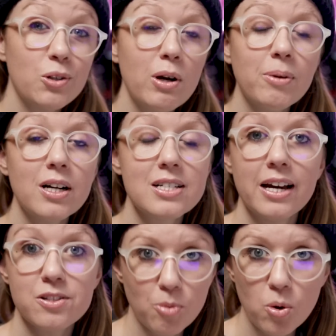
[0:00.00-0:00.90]
Storyblocks
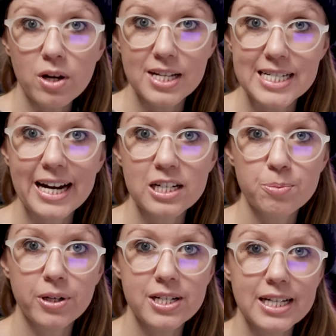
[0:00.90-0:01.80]
has more than
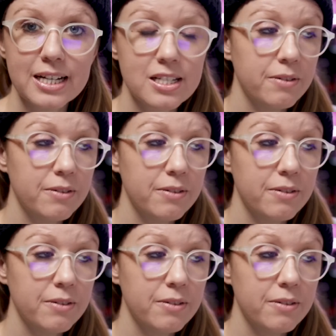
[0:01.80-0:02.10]
text presets.